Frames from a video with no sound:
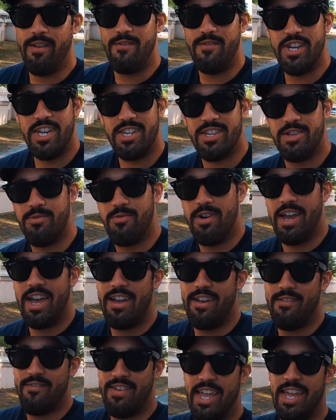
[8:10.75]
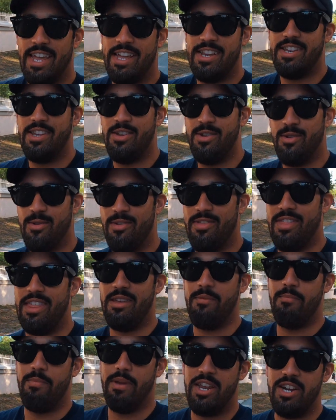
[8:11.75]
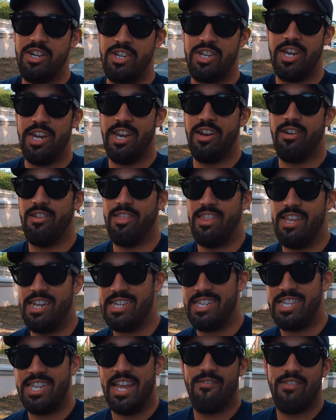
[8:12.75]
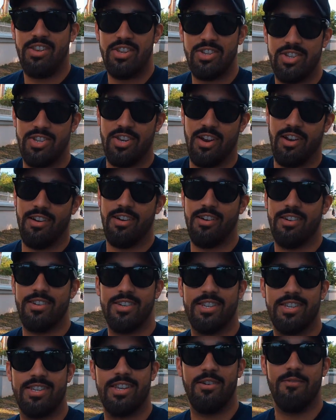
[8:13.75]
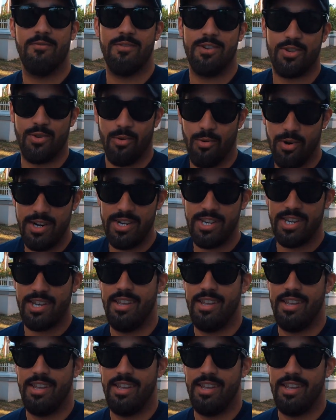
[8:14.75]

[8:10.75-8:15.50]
have just arrived to the beach near the 7 Stars Resort.